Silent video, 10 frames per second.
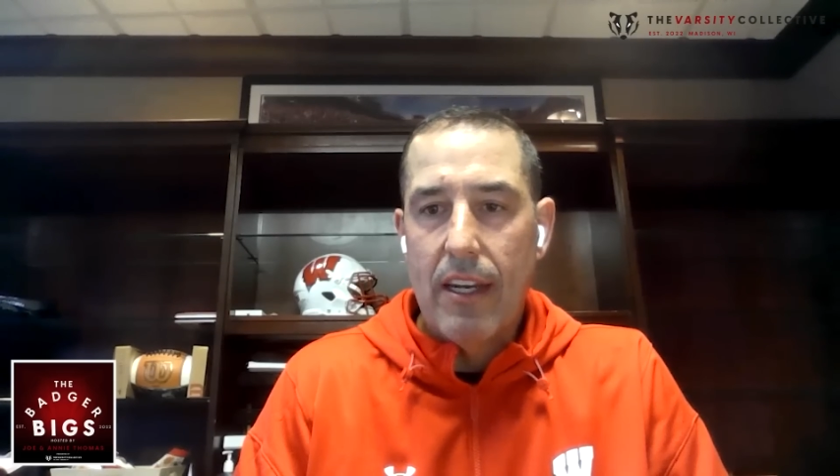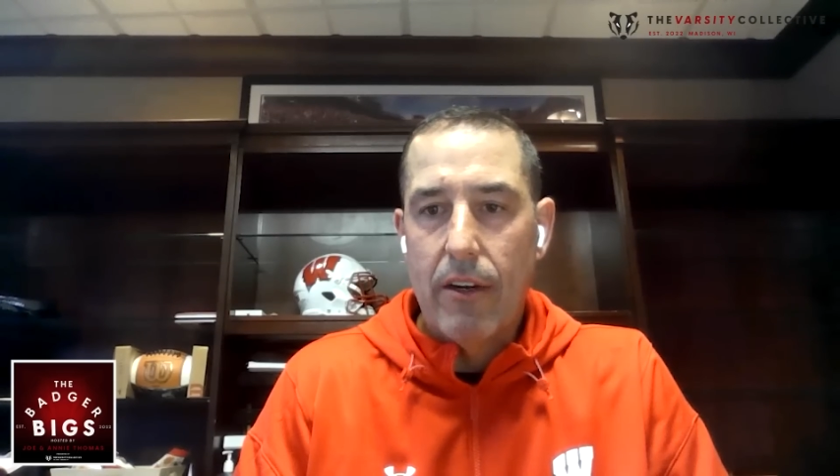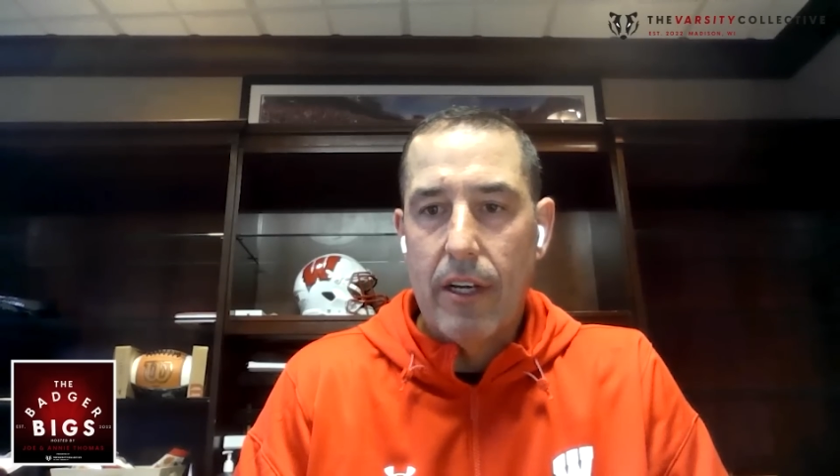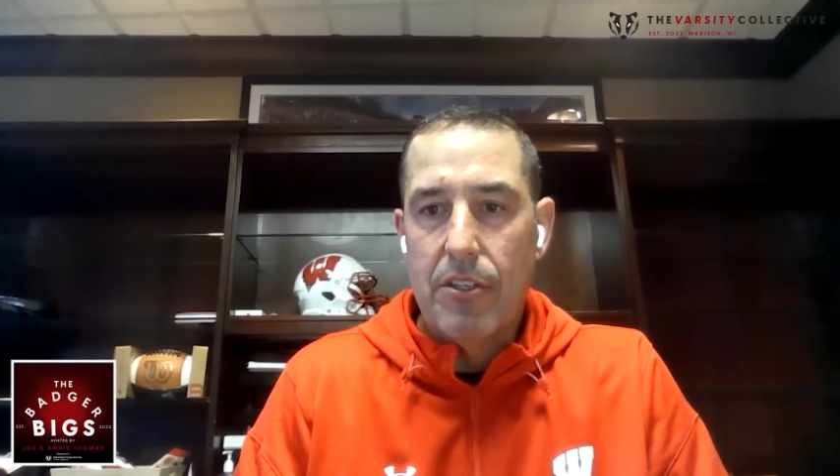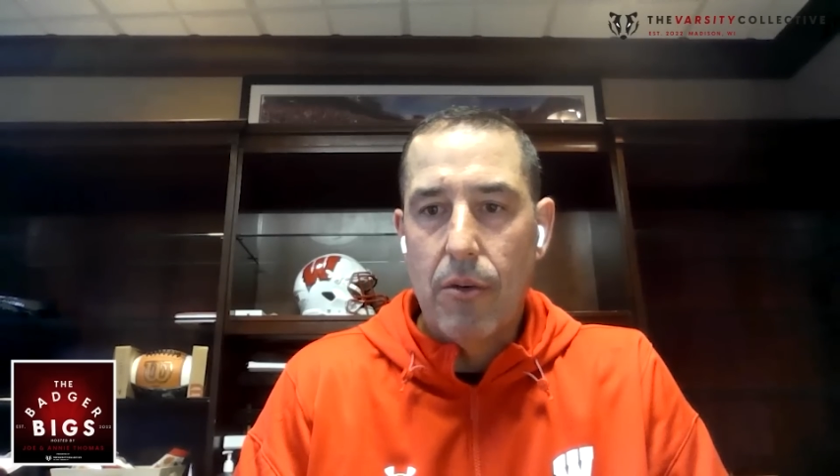
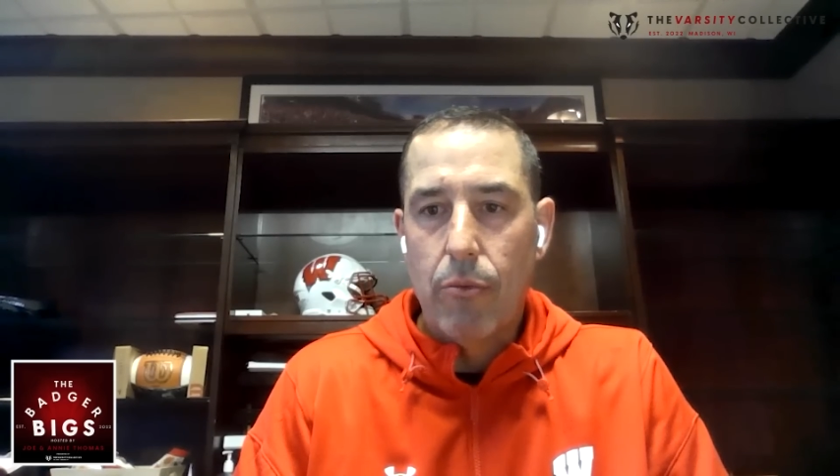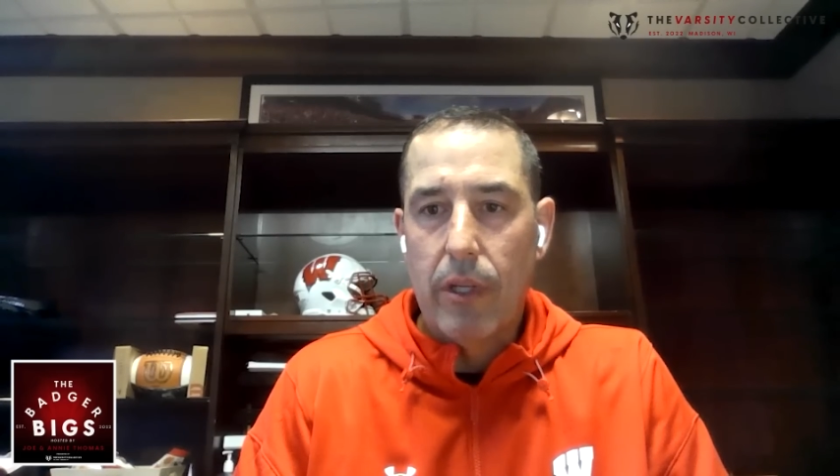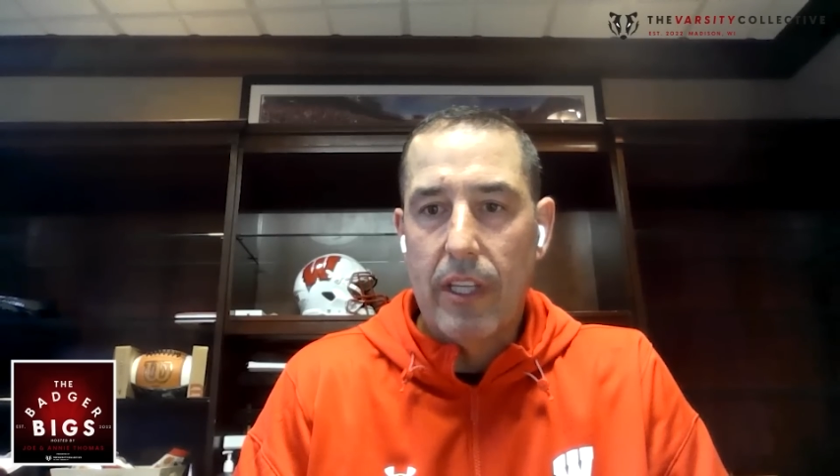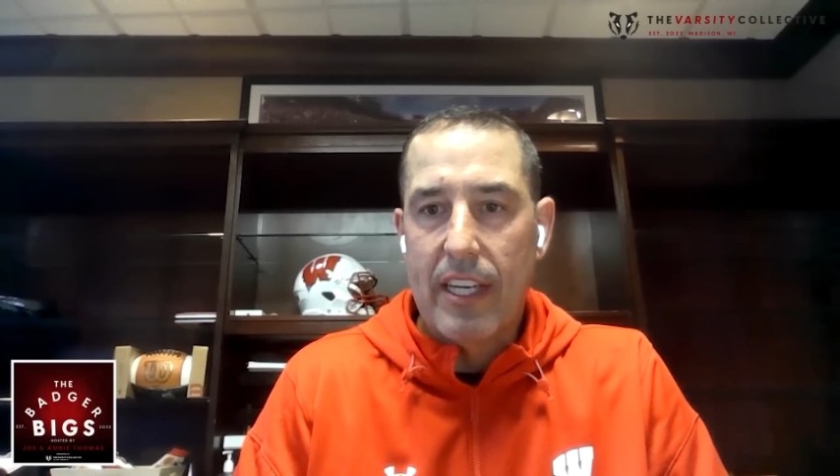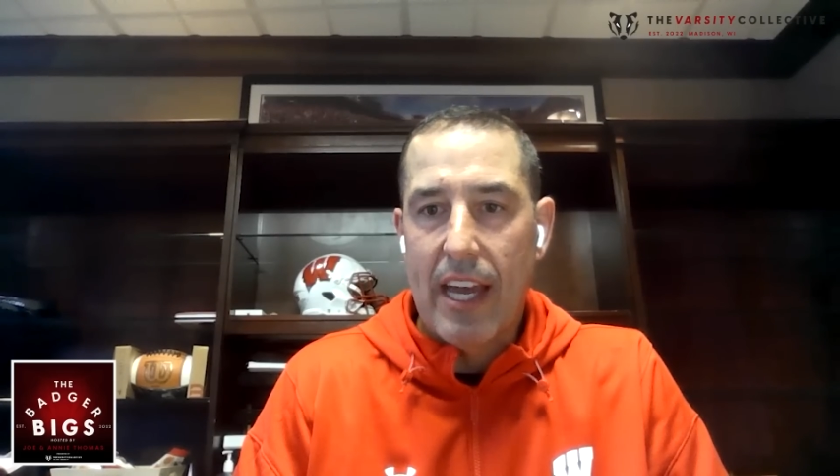here and to
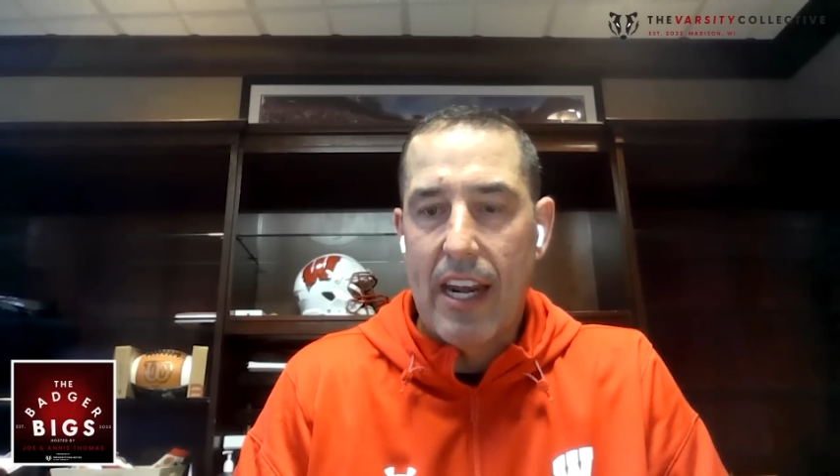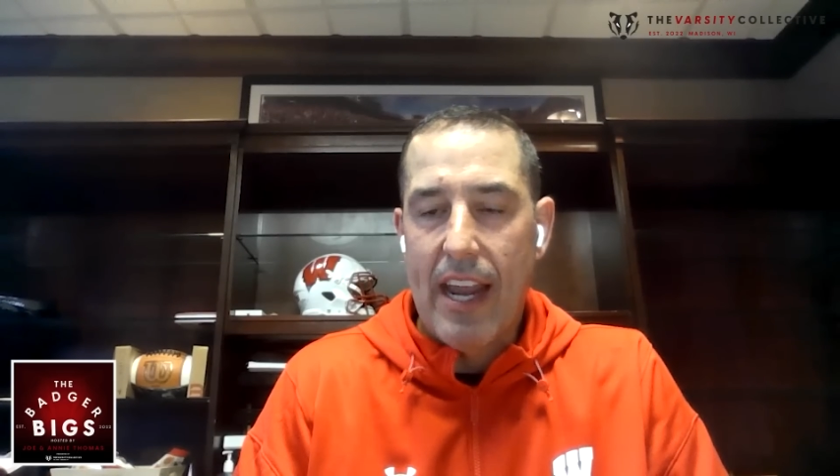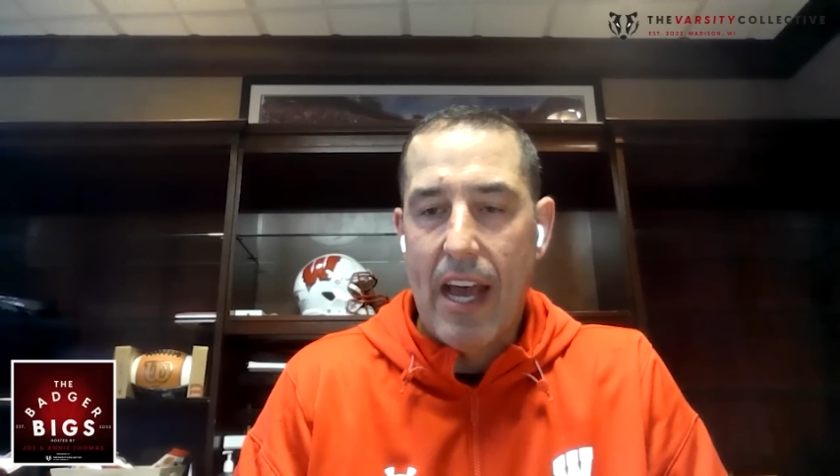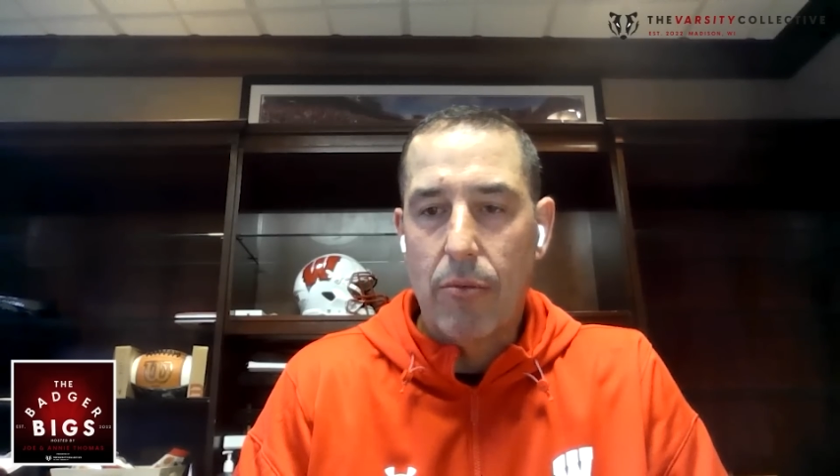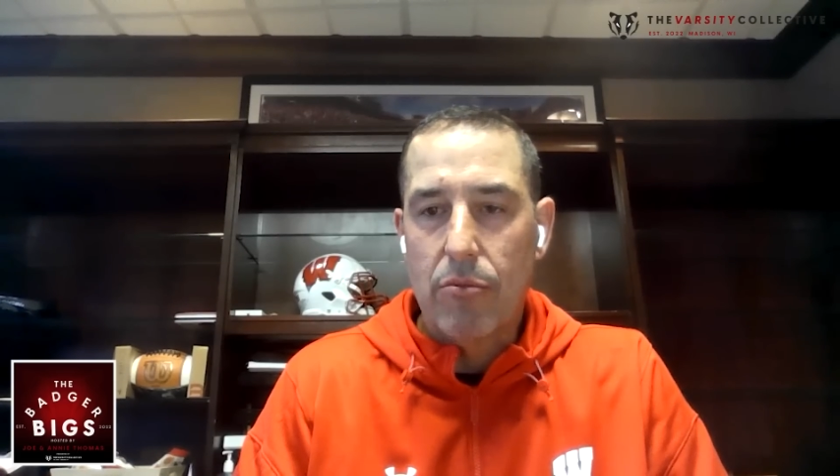really kind
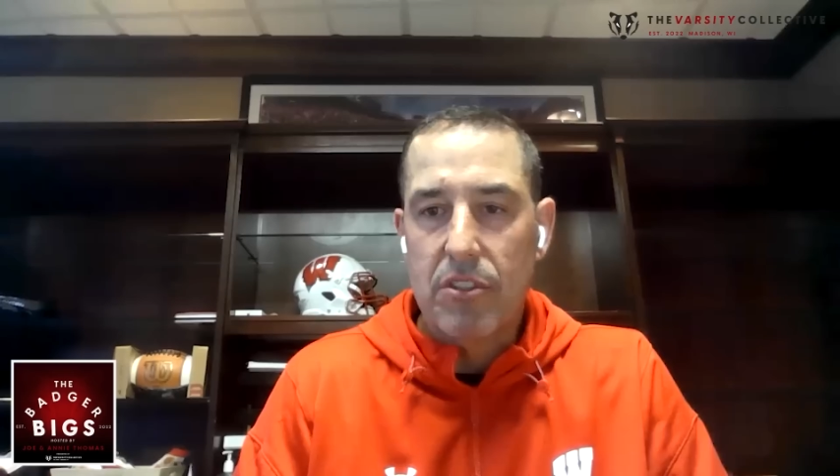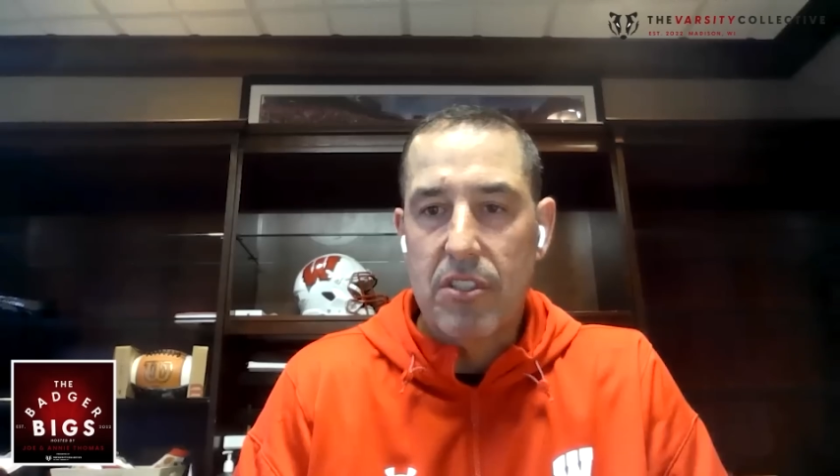of now